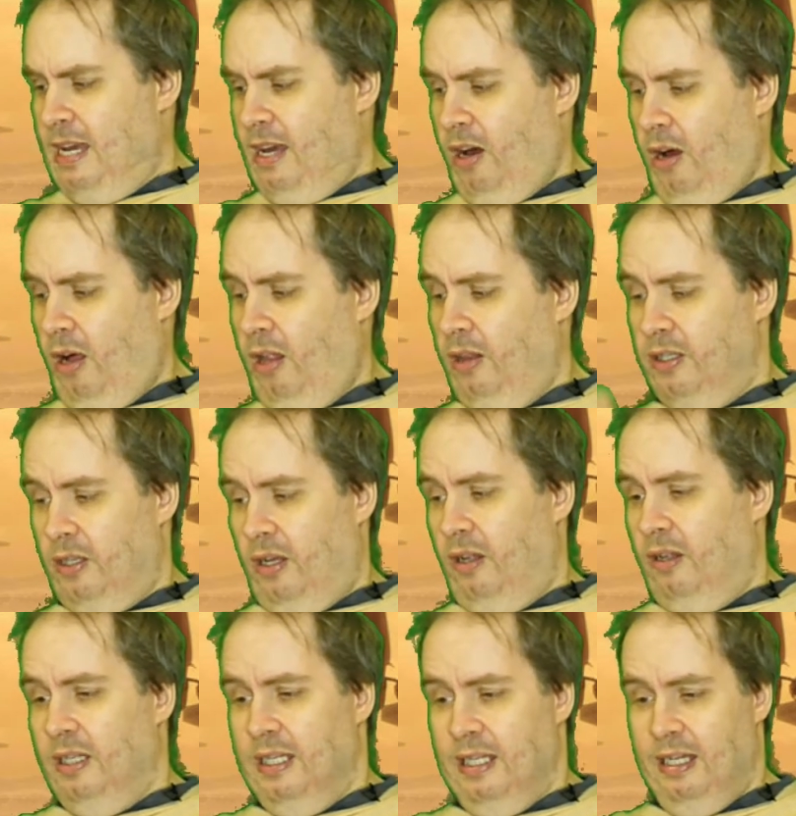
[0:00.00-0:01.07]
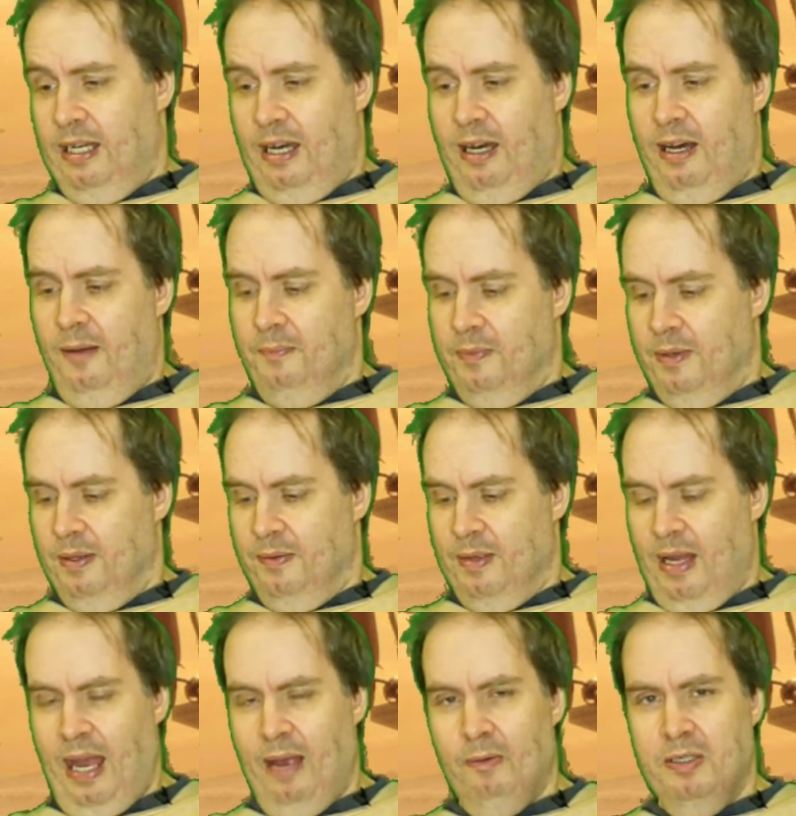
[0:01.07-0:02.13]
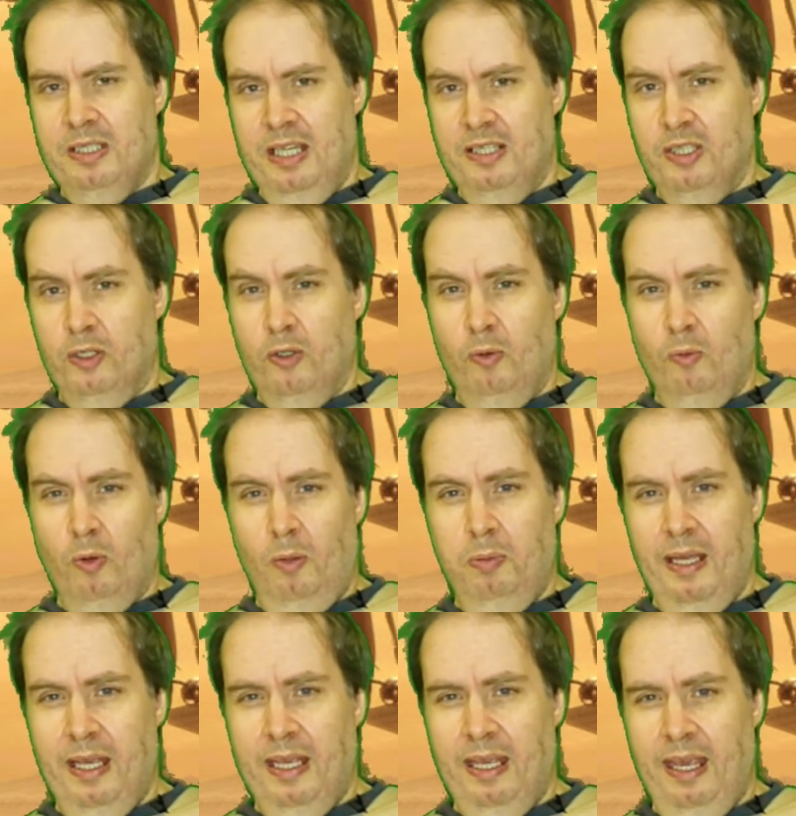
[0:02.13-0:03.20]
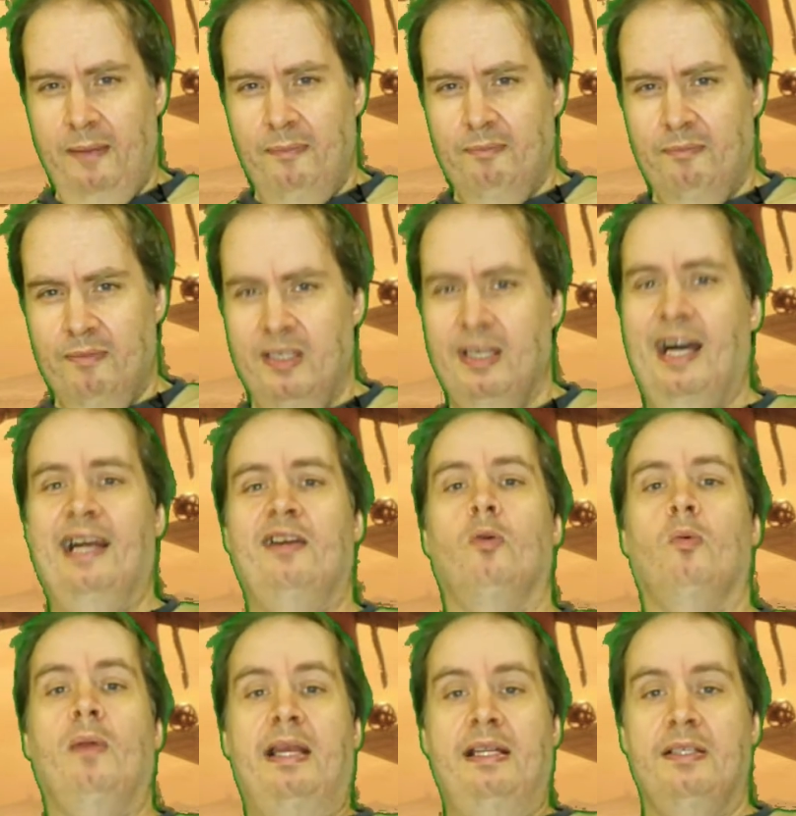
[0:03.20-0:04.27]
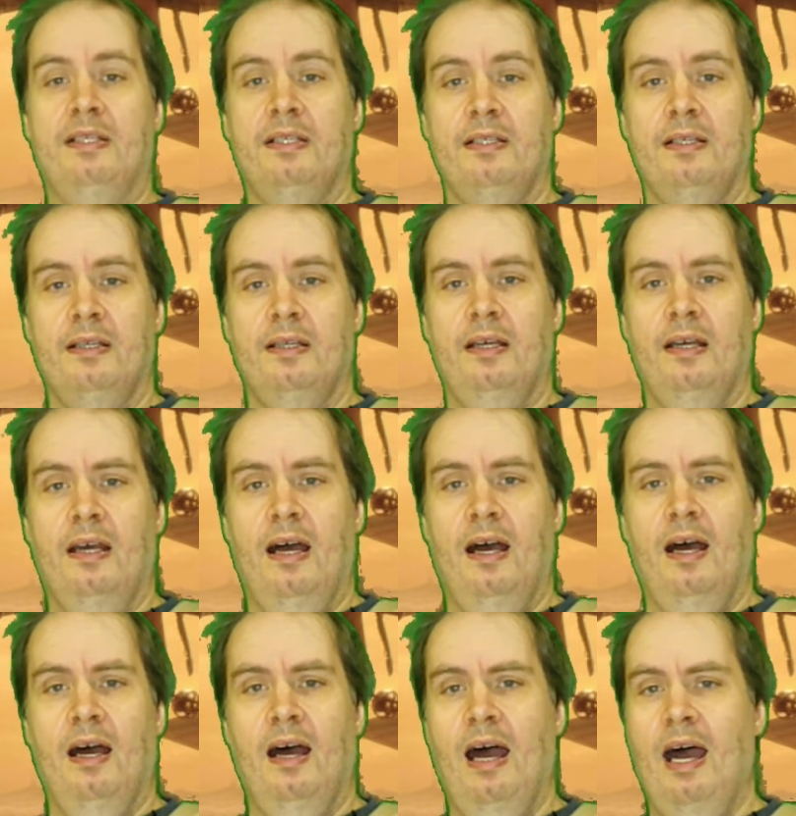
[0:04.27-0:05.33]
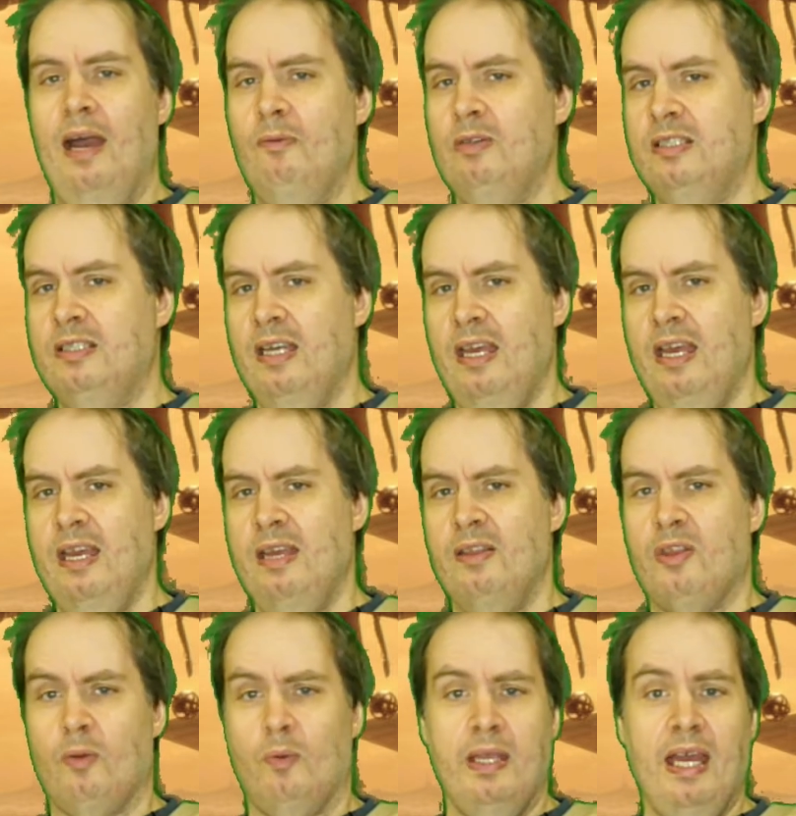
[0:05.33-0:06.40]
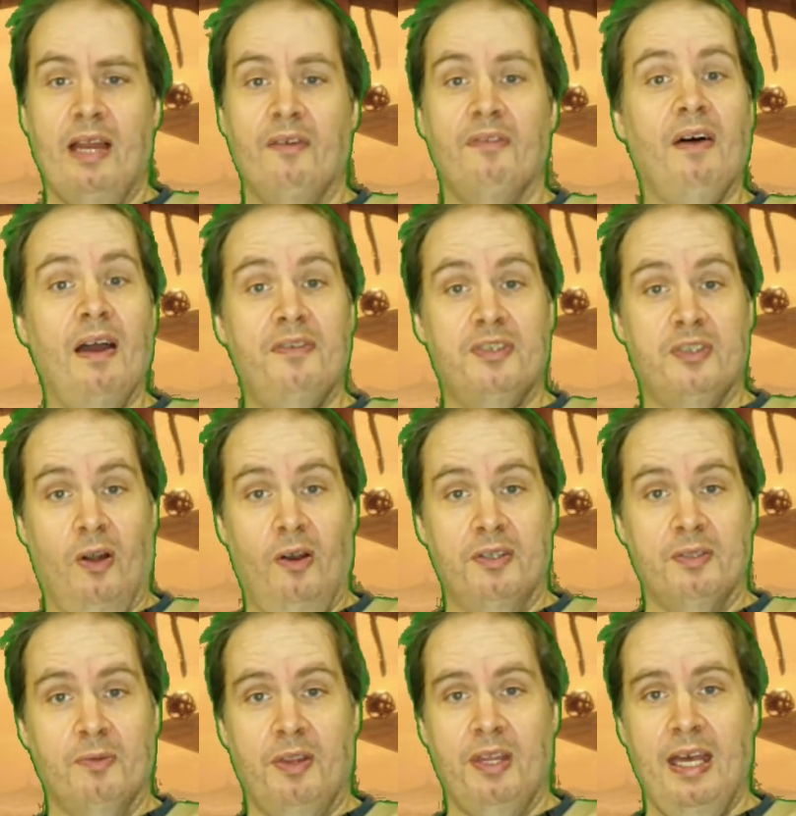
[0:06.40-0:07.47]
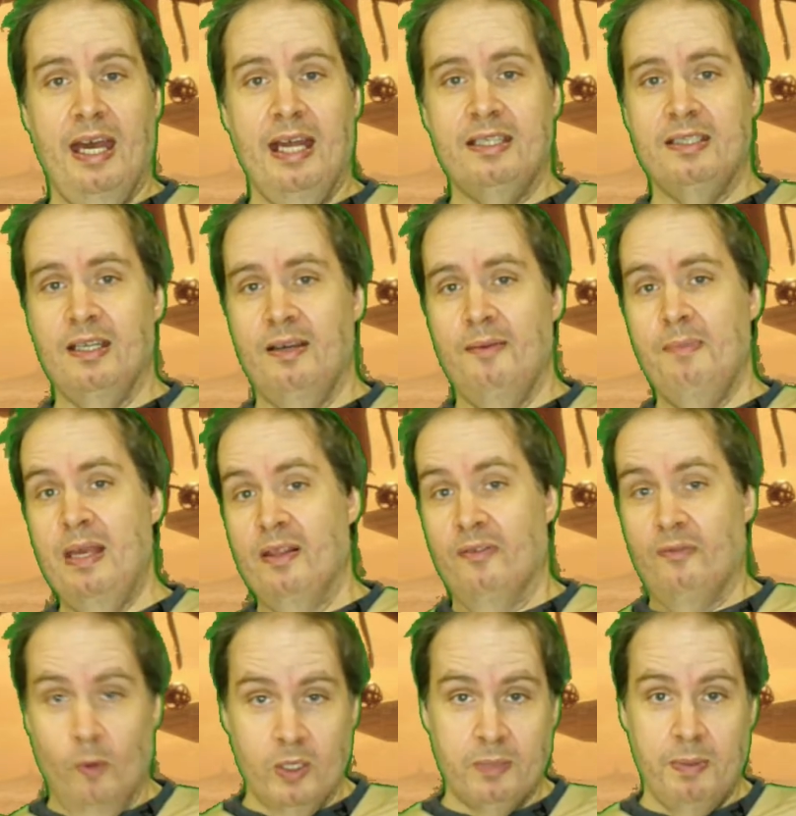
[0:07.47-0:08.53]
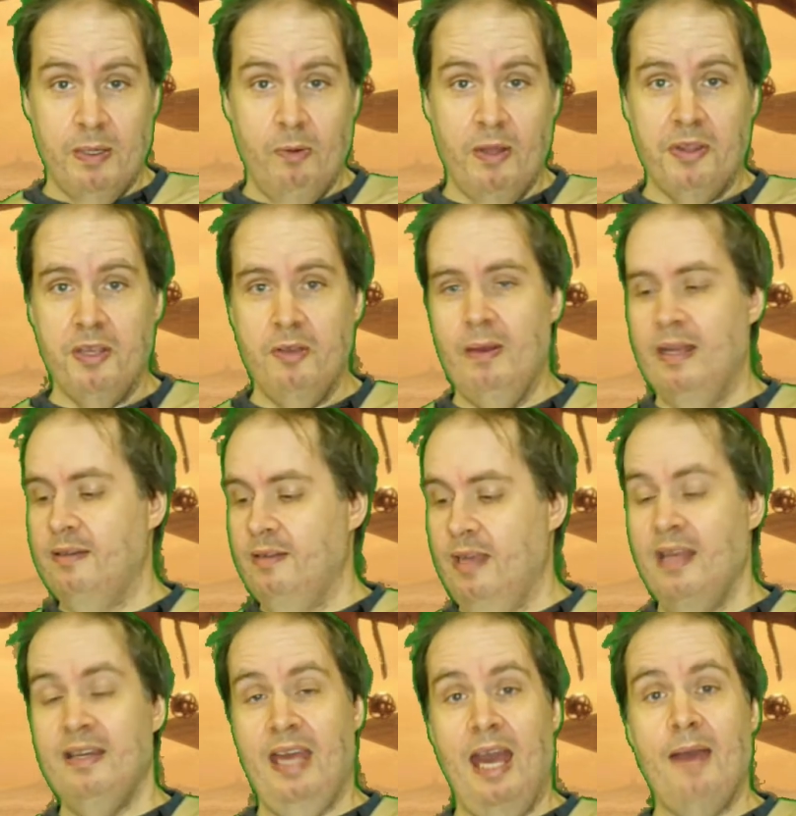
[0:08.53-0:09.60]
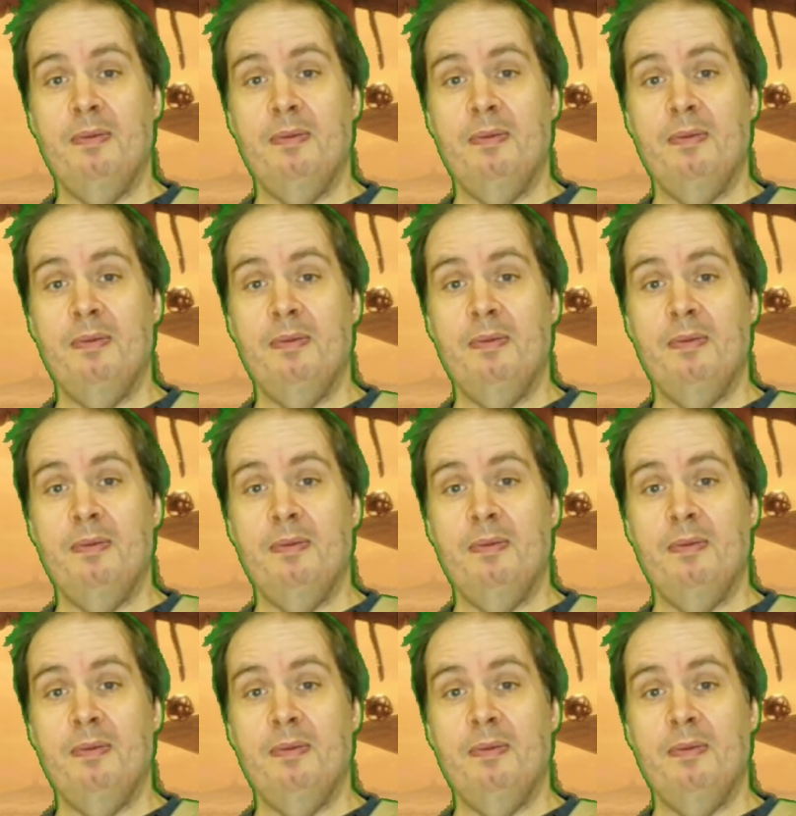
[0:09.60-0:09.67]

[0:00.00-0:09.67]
All in all, um, I would say it's a good role playing game, not great. I would say three out of five stars. And with that, uh, may the force be with you and, and happy